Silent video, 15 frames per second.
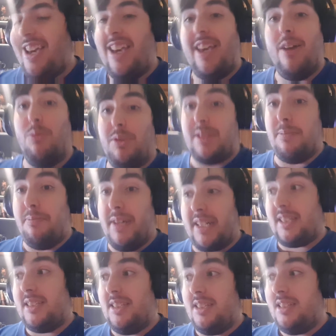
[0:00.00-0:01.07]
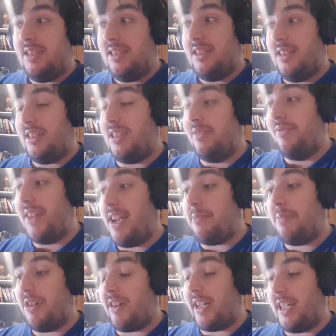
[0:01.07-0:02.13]
it was better than
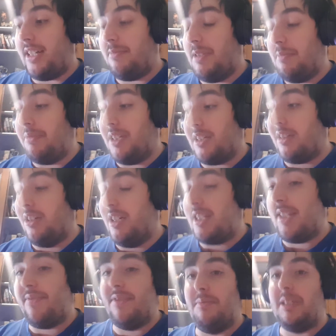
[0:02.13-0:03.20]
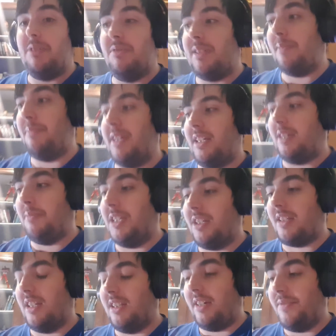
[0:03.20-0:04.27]
Vampire Academy. Bloodlines for me was better
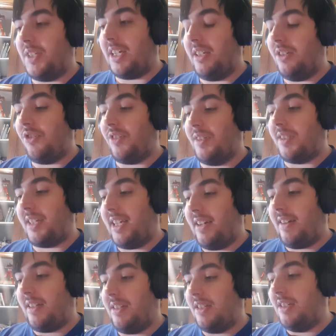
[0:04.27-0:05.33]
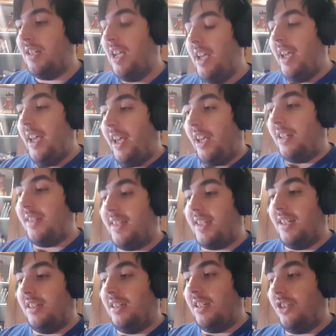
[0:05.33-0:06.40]
because I loved Adrian's character, and
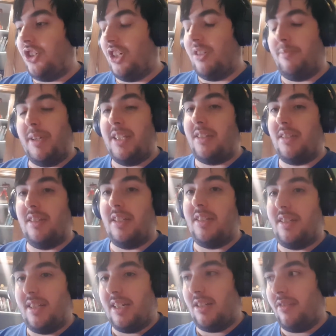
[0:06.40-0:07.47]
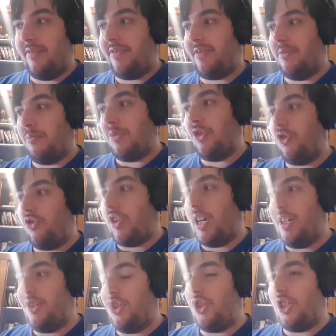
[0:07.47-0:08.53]
Sydney, she could basically start off from
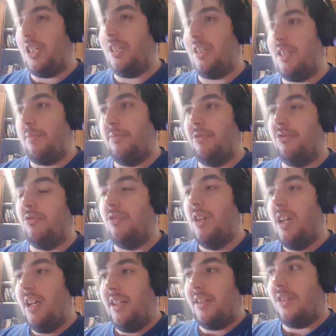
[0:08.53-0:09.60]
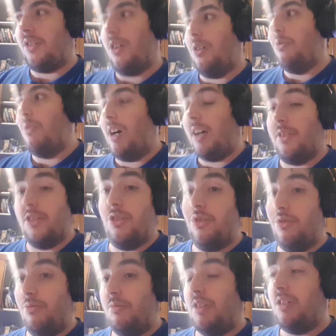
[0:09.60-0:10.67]
scratch and explore this whole other
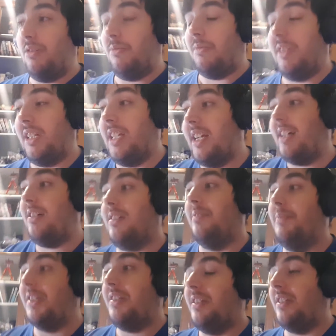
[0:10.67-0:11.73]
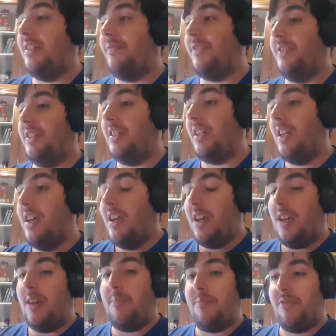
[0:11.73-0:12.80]
new world with the alchemists and everything.
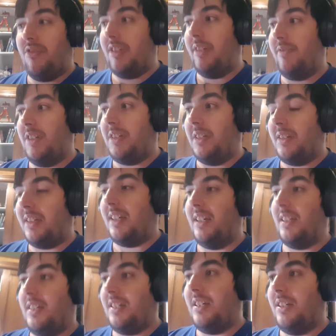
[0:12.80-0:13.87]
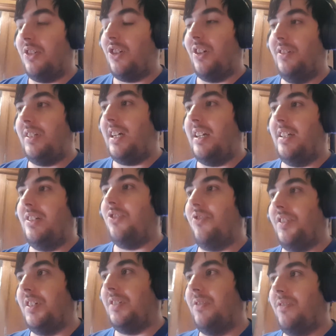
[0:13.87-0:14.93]
It brought everything together. It showed
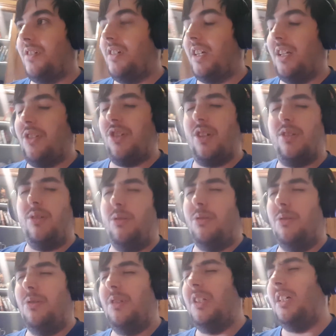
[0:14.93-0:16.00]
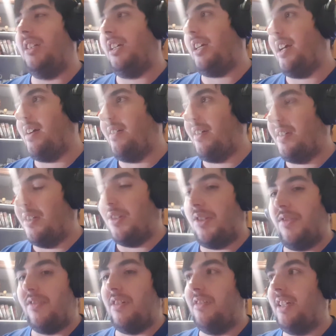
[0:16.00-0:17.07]
Adrian growing. It showed all the other characters
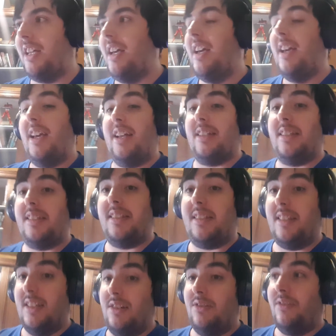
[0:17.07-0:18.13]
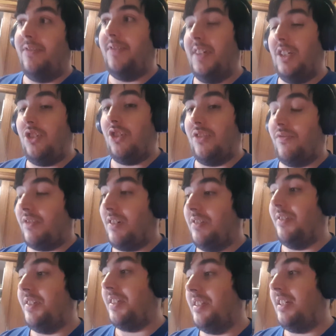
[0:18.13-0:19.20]
growing. It still featured
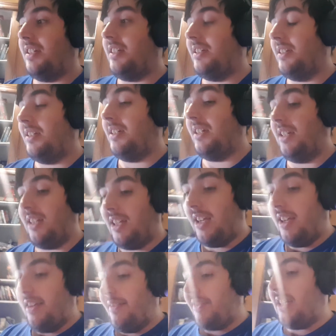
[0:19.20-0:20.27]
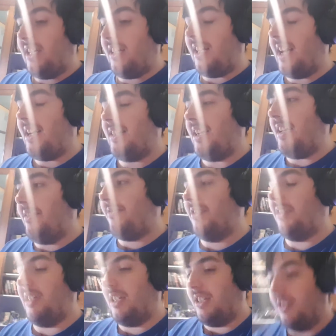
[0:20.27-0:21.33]
Rose and that in it. It had
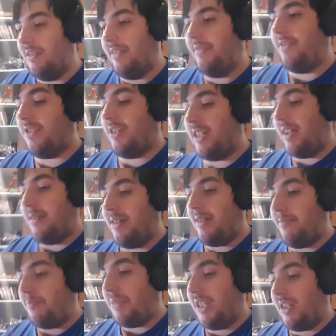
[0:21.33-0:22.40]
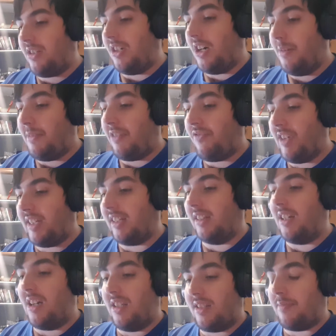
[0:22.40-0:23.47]
everything going for it, and by the time I read the
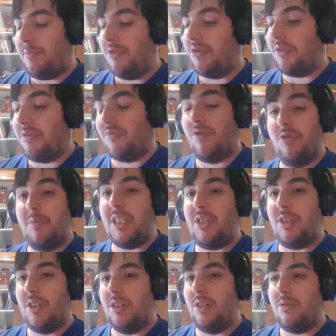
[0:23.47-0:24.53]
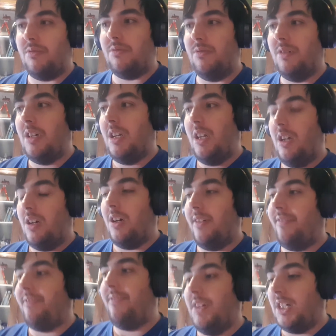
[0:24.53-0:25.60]
last book, The Ruby Circle, her
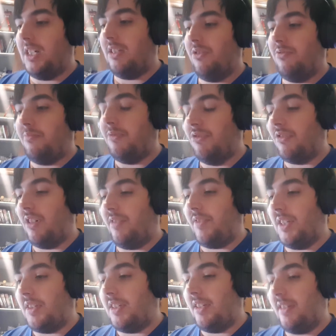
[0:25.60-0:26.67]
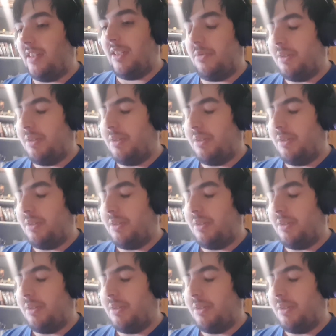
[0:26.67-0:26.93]
final book of the series,